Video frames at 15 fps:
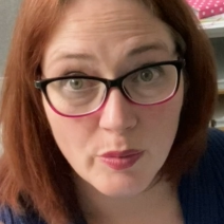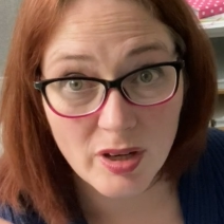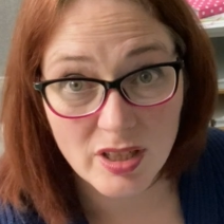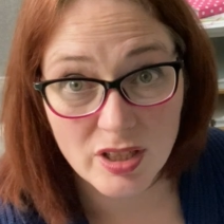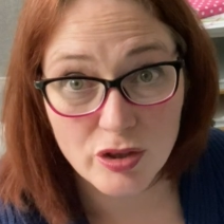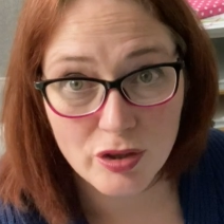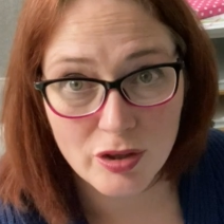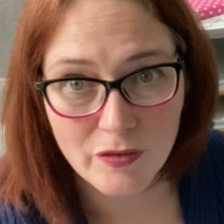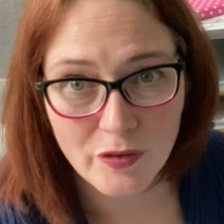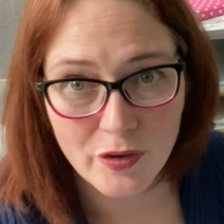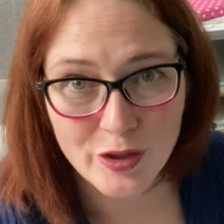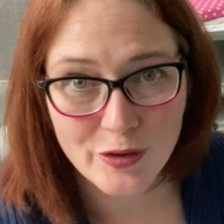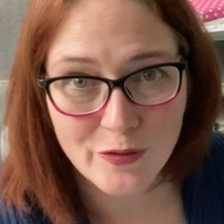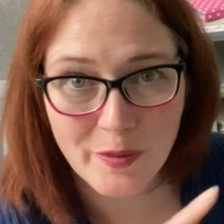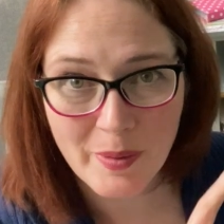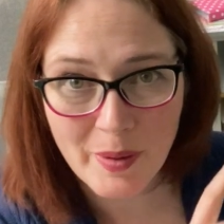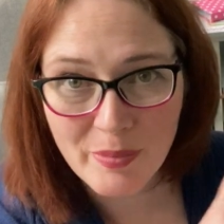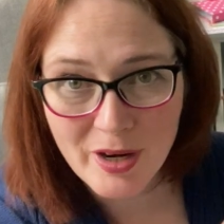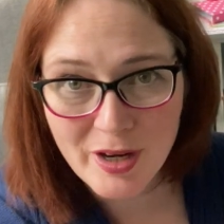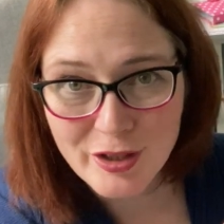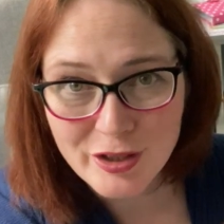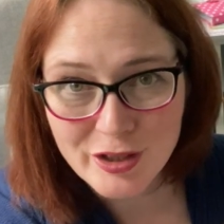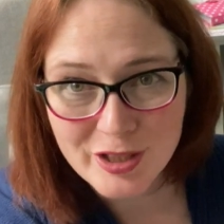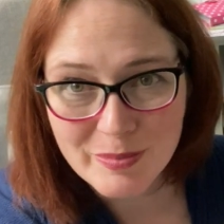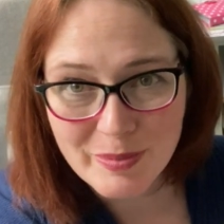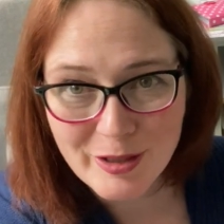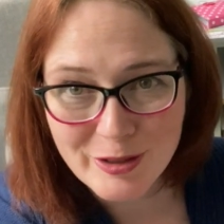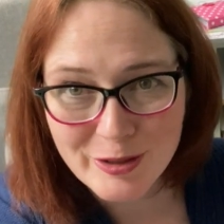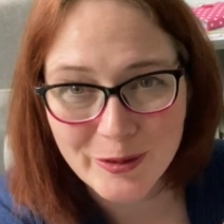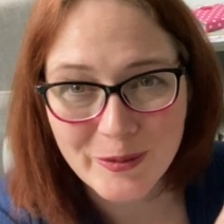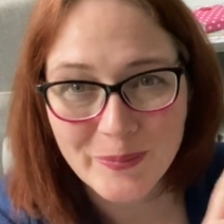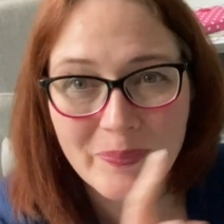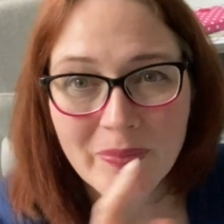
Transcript: need to do the voiceover. My printer's just about to go.